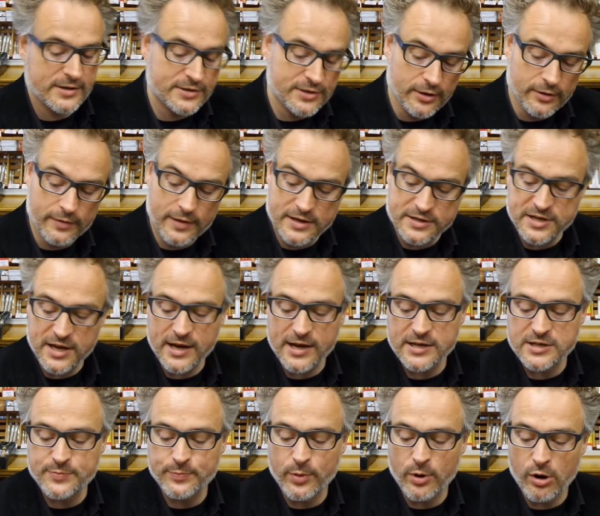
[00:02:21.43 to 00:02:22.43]
So they say
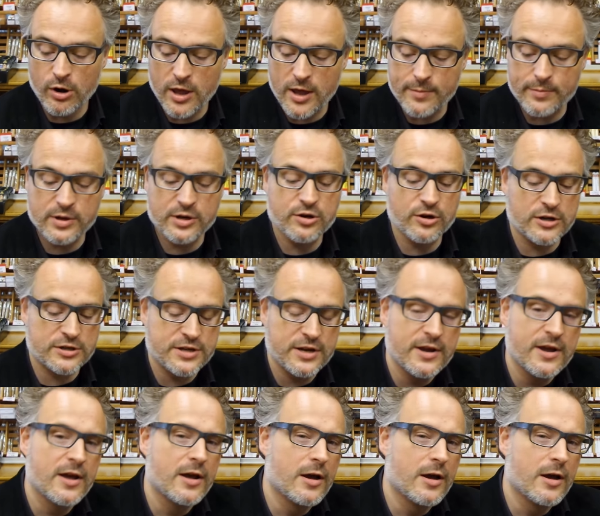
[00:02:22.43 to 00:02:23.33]
it's Berlin because